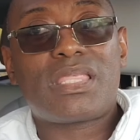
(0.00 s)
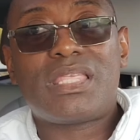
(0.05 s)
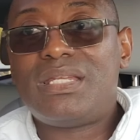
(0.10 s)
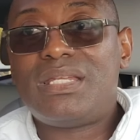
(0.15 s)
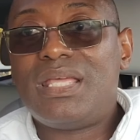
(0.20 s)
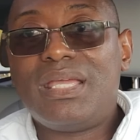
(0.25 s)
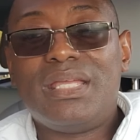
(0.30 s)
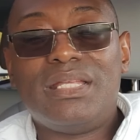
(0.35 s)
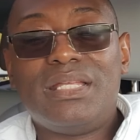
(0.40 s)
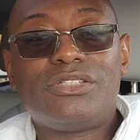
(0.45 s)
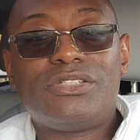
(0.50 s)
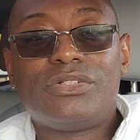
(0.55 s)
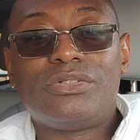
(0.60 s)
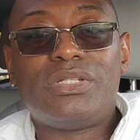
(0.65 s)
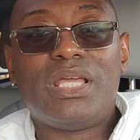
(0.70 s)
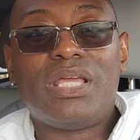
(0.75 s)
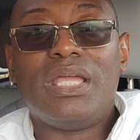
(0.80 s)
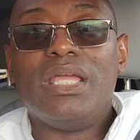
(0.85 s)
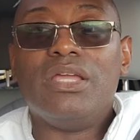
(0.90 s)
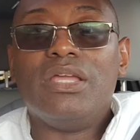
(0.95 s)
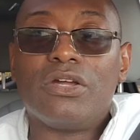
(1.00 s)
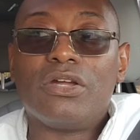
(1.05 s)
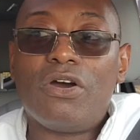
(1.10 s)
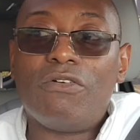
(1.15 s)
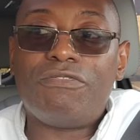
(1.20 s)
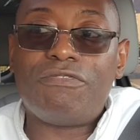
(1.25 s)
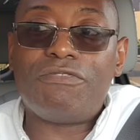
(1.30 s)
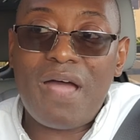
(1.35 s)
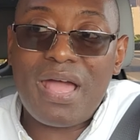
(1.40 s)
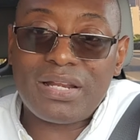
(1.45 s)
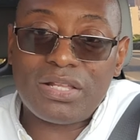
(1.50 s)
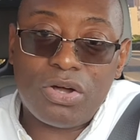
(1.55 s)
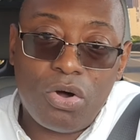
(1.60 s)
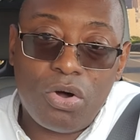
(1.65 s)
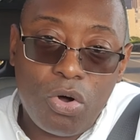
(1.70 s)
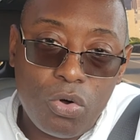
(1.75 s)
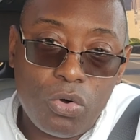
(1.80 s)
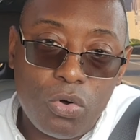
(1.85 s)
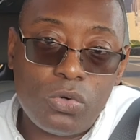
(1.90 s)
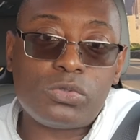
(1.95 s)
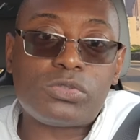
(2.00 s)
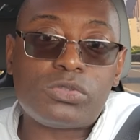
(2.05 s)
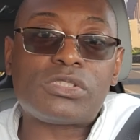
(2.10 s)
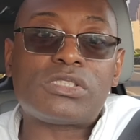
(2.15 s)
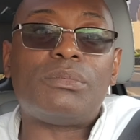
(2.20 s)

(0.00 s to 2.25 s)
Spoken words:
Today ain't your day. Go find a hole